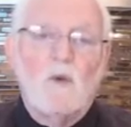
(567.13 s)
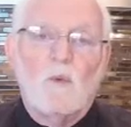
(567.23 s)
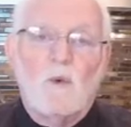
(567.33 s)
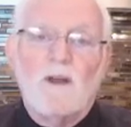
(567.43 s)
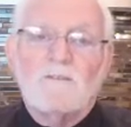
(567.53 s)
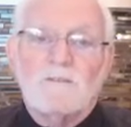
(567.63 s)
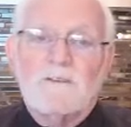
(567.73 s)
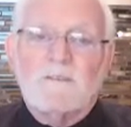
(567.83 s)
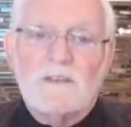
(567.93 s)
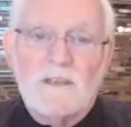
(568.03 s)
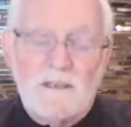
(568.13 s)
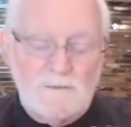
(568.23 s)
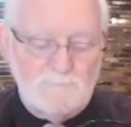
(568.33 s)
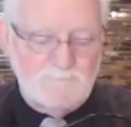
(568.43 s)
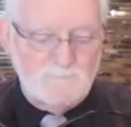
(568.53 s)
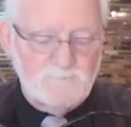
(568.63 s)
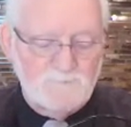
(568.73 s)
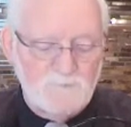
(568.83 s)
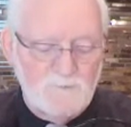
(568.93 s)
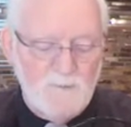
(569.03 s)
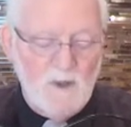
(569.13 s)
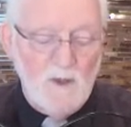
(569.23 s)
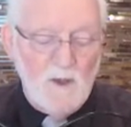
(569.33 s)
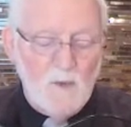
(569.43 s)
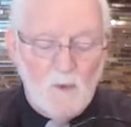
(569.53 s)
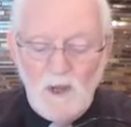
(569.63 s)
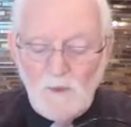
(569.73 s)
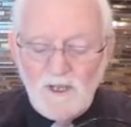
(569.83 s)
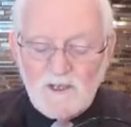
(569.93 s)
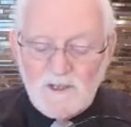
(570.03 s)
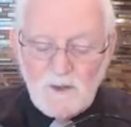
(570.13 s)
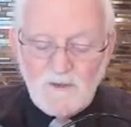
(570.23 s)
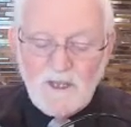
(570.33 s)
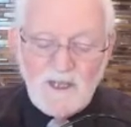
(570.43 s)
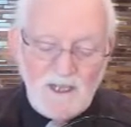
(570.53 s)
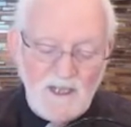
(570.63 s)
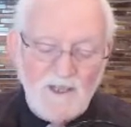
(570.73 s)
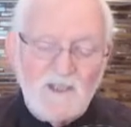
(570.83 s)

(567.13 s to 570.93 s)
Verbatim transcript: 1:15, where we are told that he,